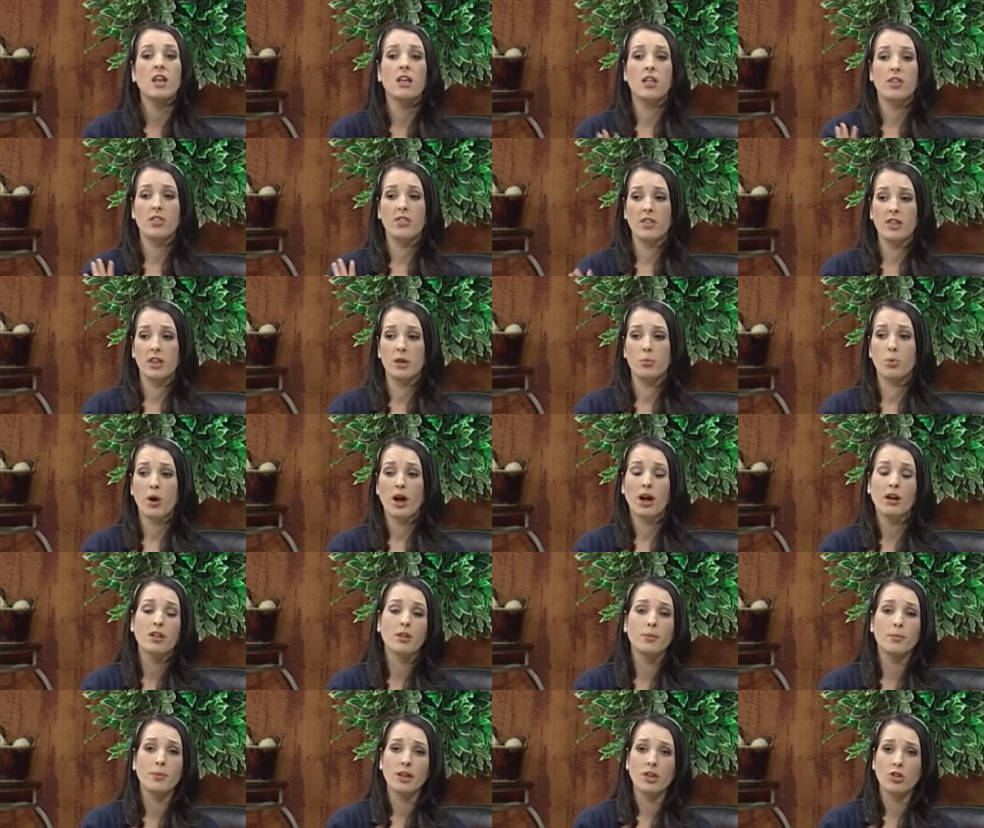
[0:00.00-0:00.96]
The
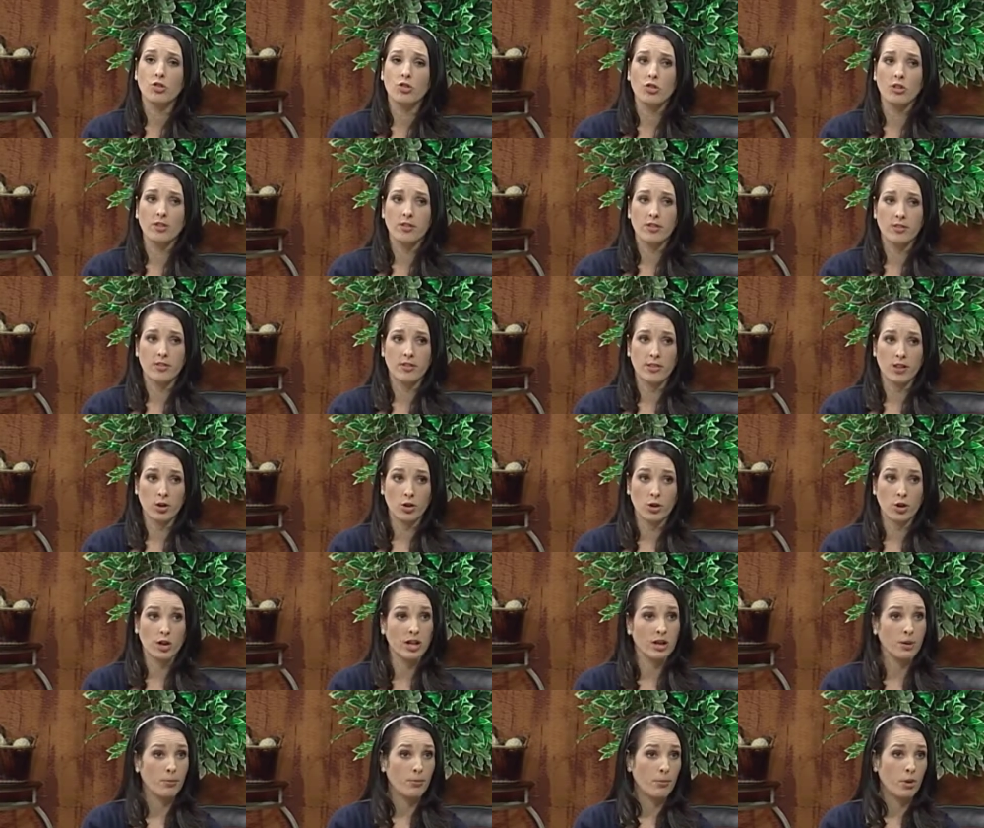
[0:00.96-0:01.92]
proclamations that are
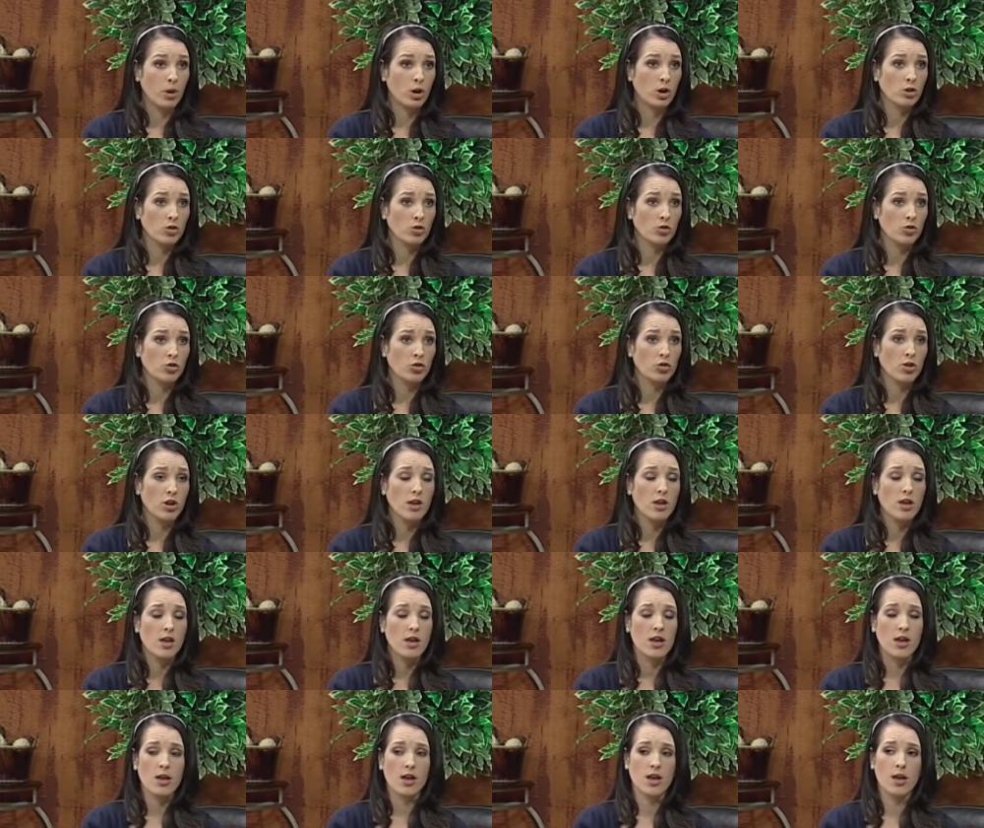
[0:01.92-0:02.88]
in March
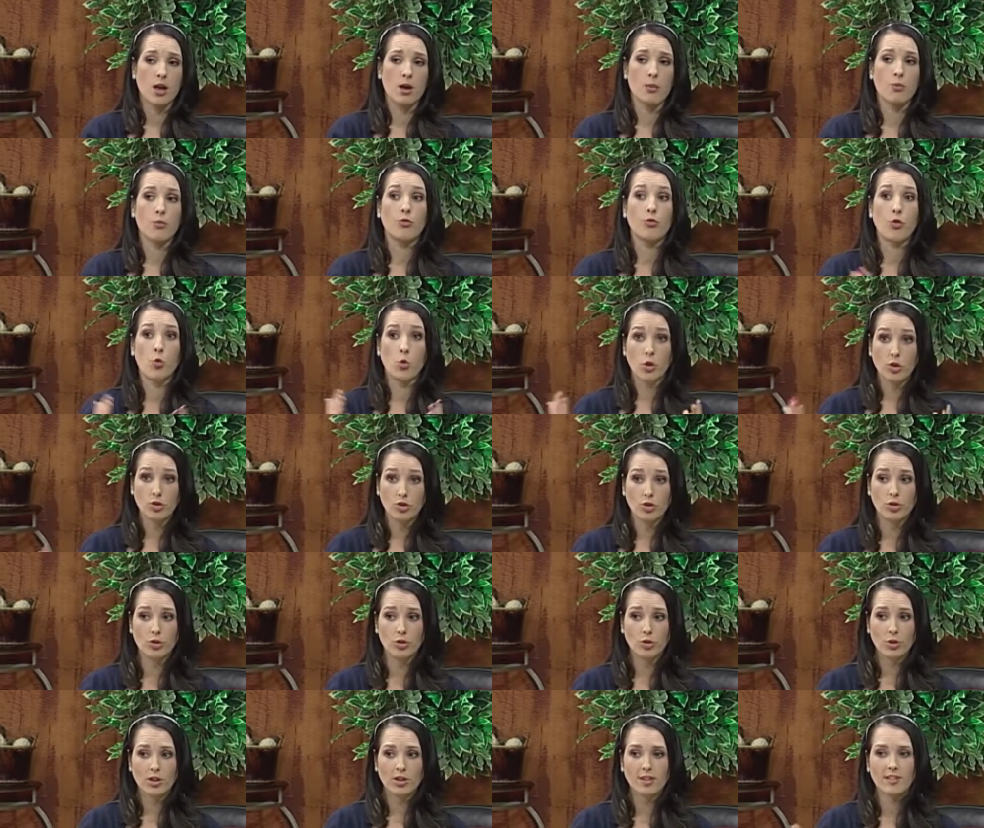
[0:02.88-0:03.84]
um, for
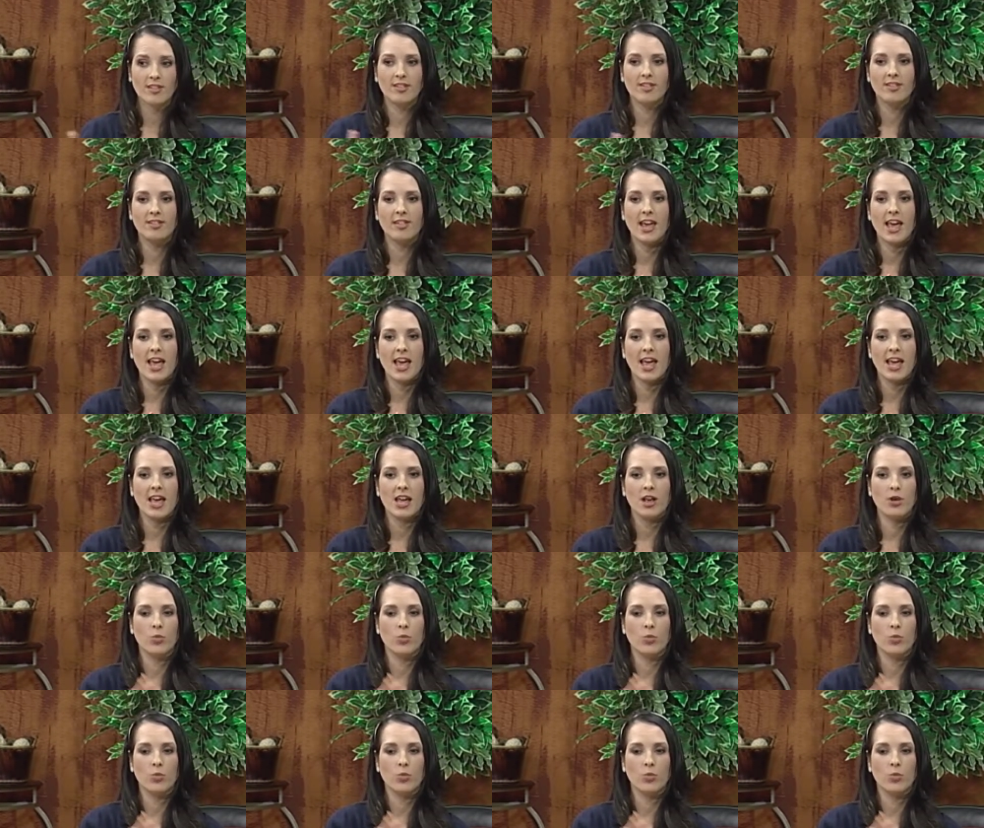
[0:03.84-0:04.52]
Children's Day,